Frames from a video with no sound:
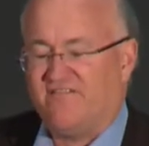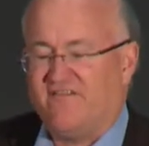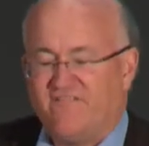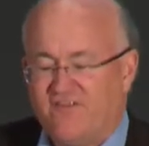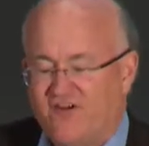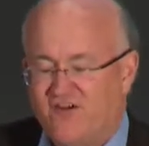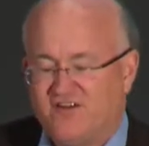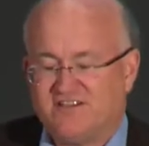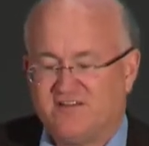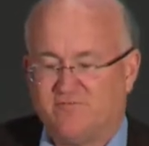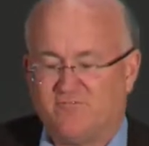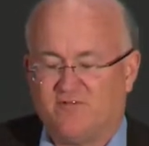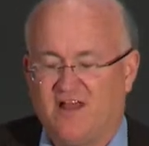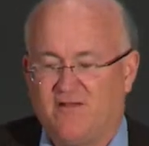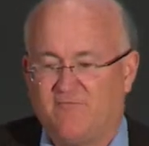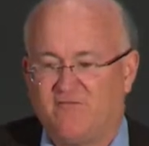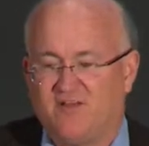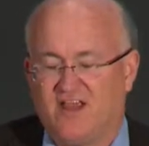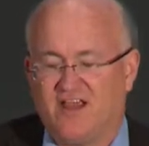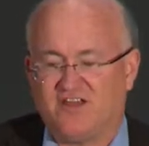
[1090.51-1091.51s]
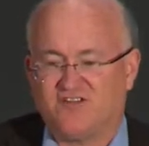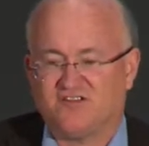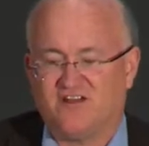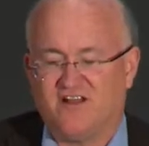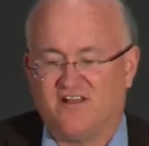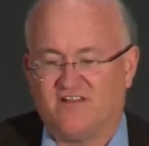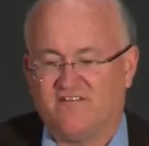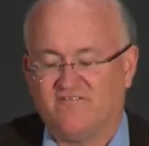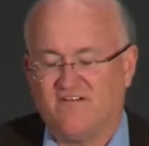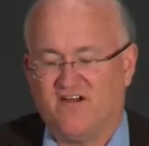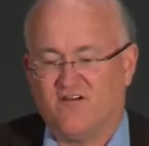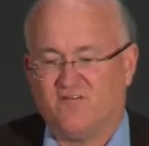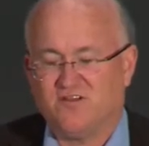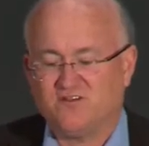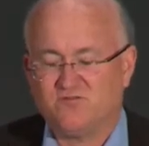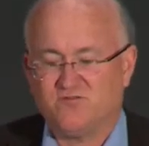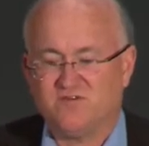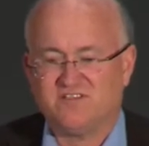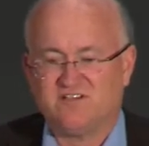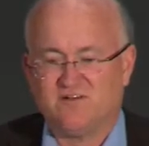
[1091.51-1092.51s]
of a very simple application on the phone.
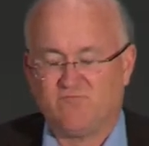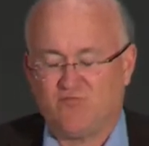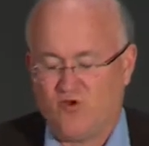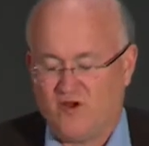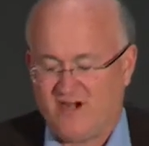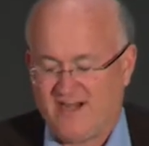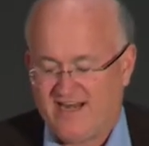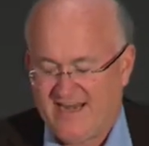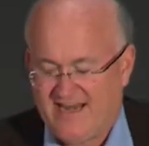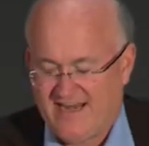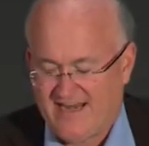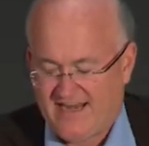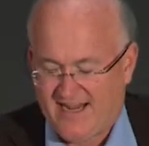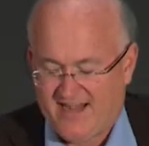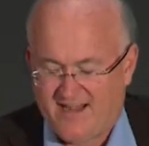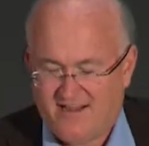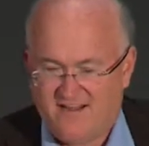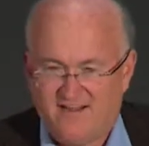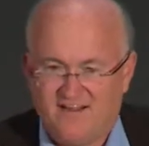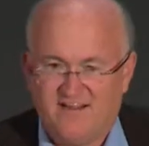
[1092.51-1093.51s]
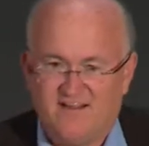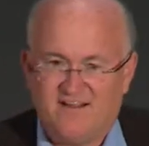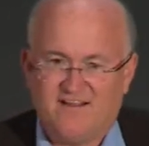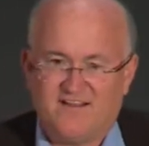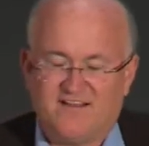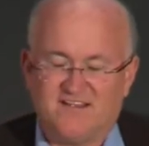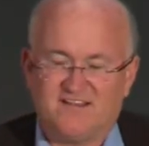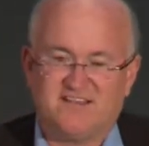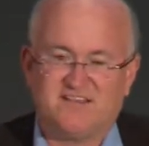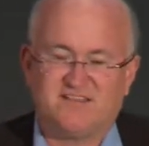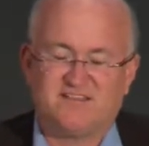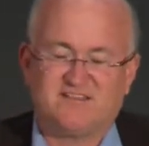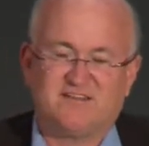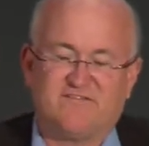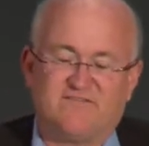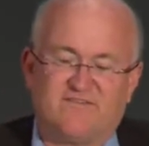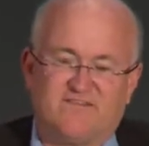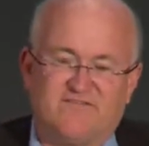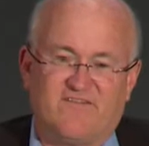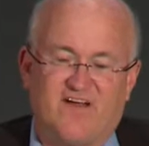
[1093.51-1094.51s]
This one's deployed in India. This is
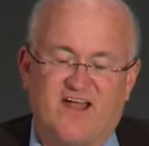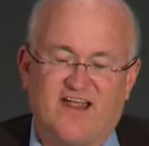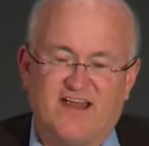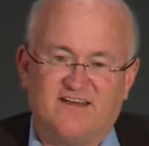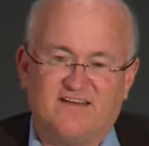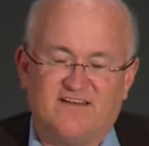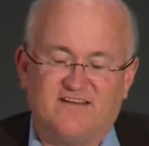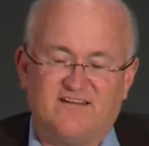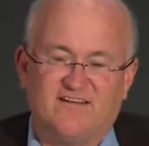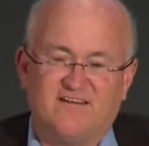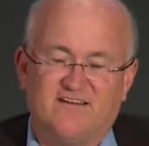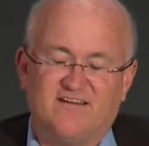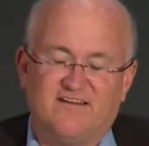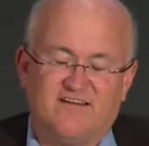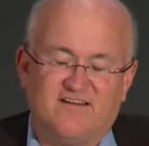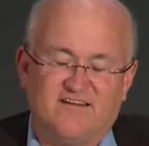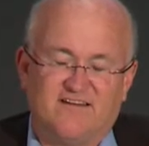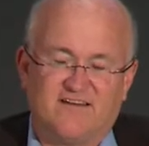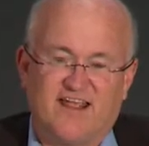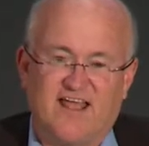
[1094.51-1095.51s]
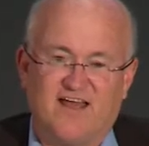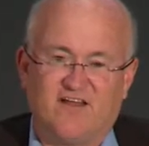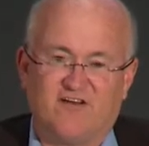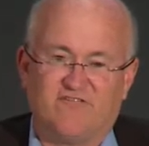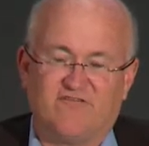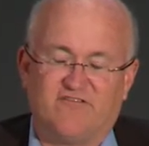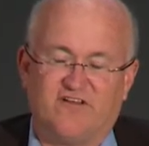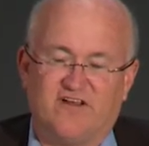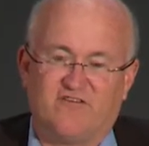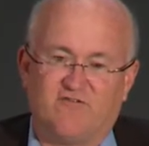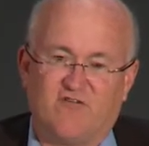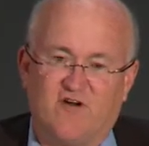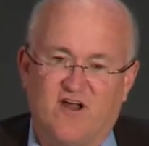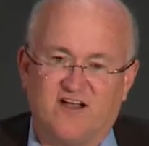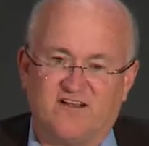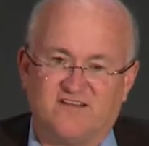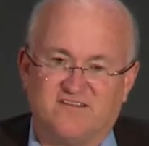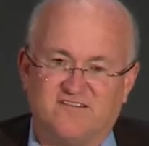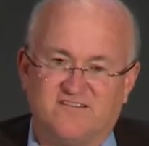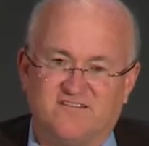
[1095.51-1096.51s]
to fight counterfeit
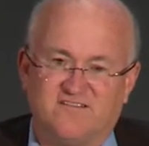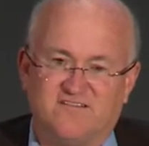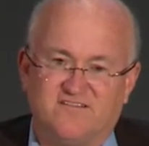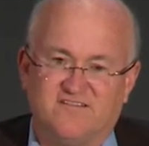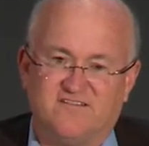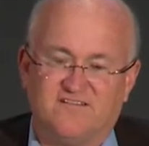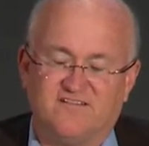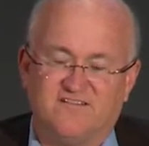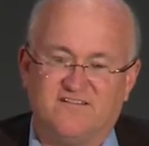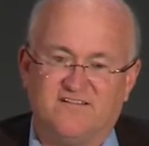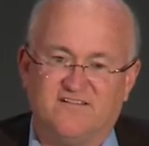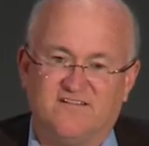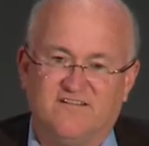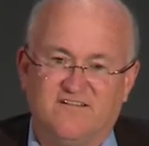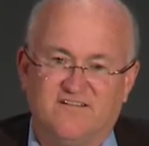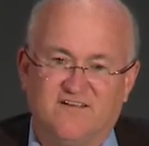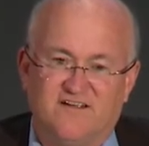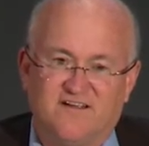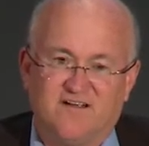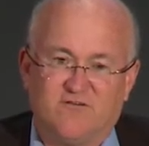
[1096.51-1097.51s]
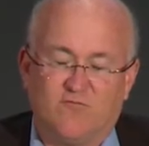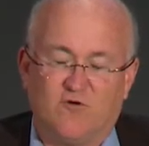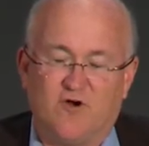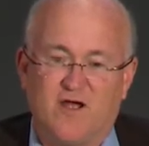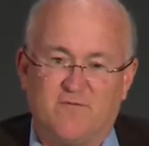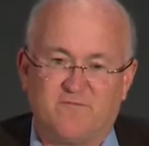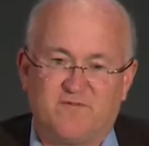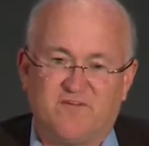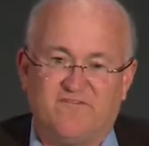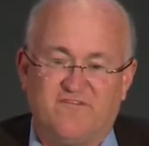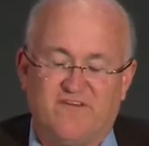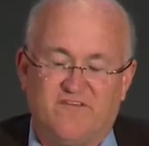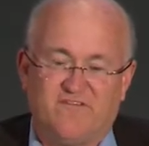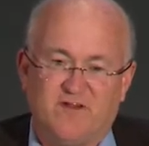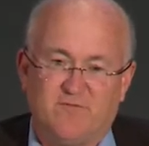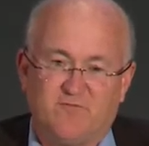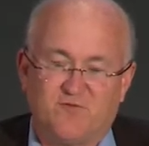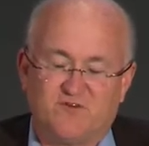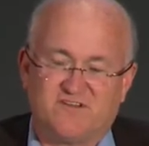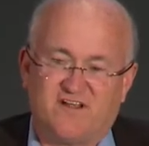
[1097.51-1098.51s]
drugs, where up to
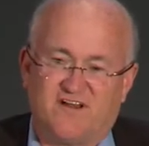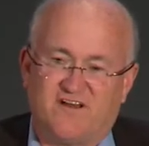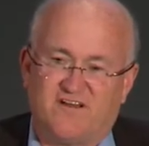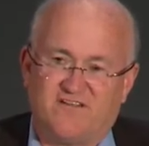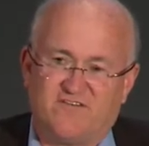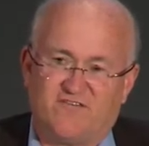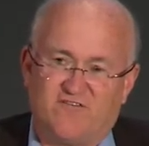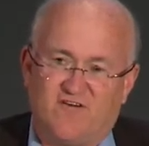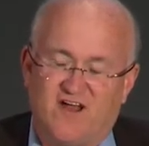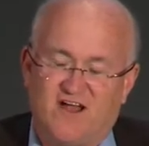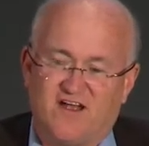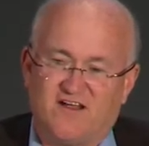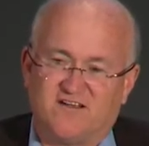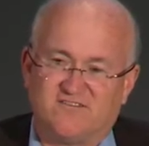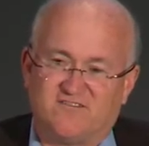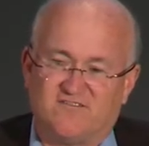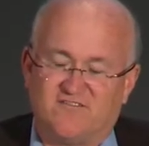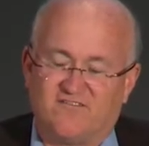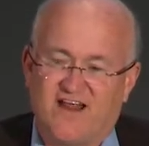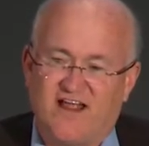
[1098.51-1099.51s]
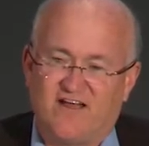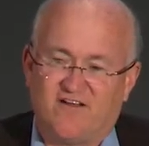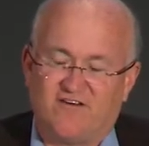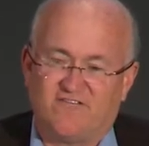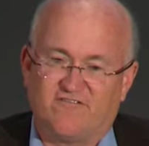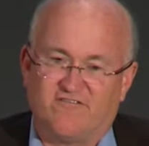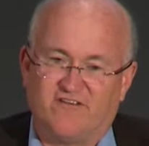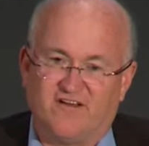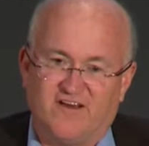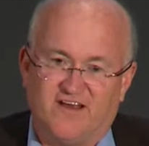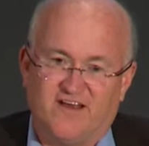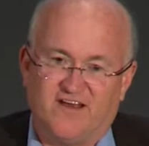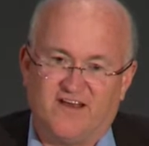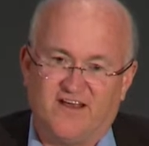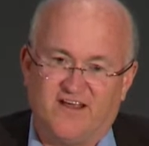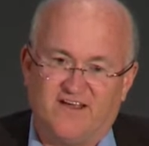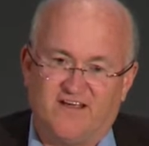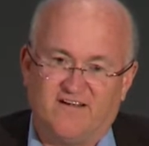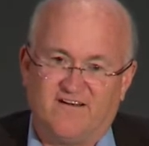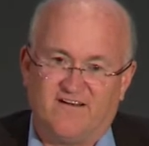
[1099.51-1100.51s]
50% of the drugs are counterfeit in
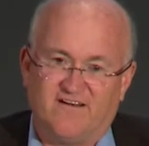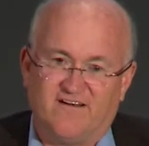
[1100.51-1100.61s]
India,